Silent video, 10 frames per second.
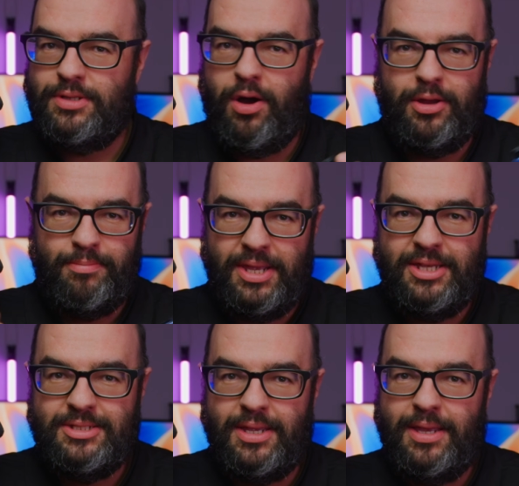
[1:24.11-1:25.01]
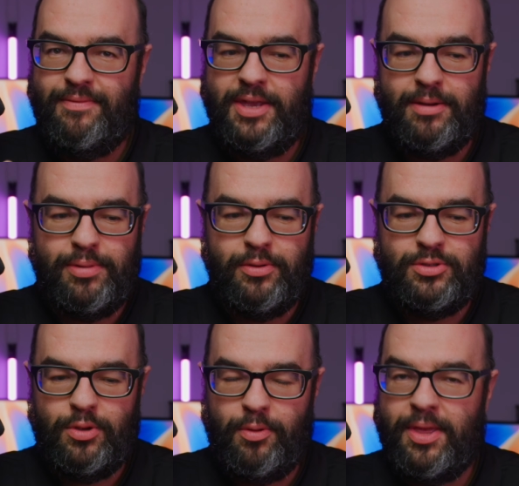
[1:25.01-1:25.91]
on PC via
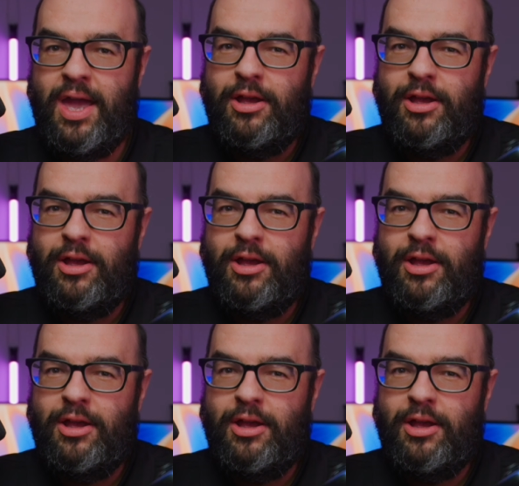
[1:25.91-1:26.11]
Bluetooth,